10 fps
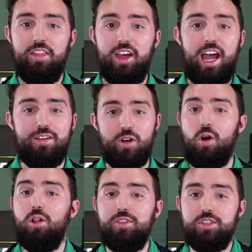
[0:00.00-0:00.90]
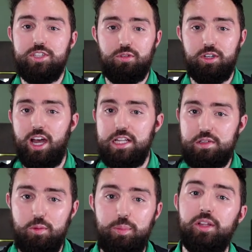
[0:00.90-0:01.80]
that have all of these different
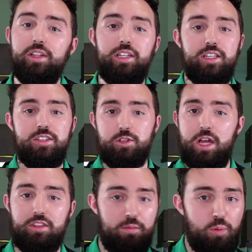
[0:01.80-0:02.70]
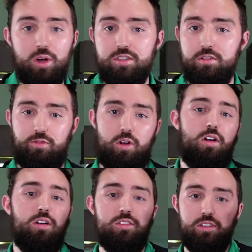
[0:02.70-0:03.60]
kinds of abilities. You got the poison
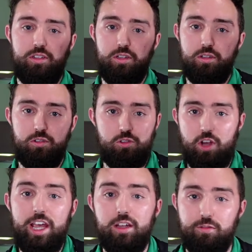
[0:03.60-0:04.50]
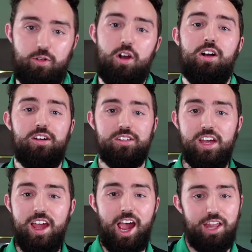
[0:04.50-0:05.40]
frogs and the giant
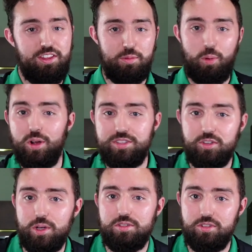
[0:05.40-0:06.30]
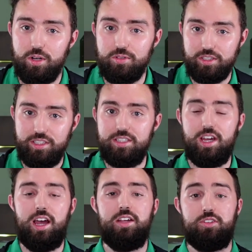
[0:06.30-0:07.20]
frogs, and then the poisonous western toads like these
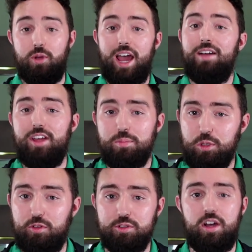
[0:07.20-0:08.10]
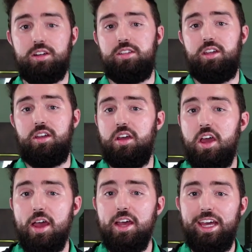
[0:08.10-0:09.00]
guys who have that bufotoxin.
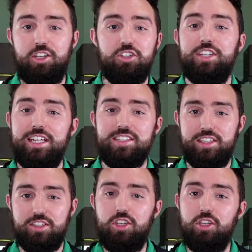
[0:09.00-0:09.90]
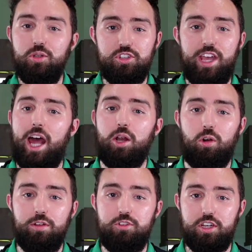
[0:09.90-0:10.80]
It just gets in this huge
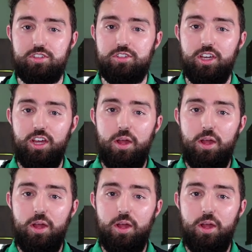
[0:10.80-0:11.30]
category of just